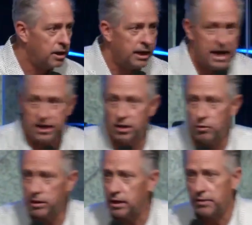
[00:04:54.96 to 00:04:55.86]
And you know
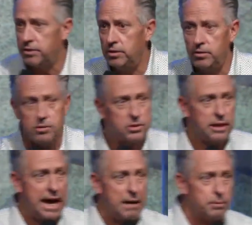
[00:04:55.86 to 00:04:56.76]
what? The dude's
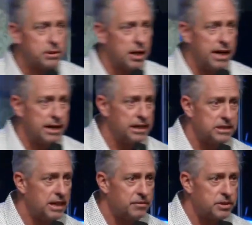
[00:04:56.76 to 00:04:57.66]
appetite is
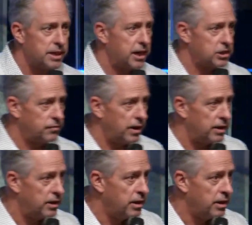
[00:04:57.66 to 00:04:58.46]
never satisfied.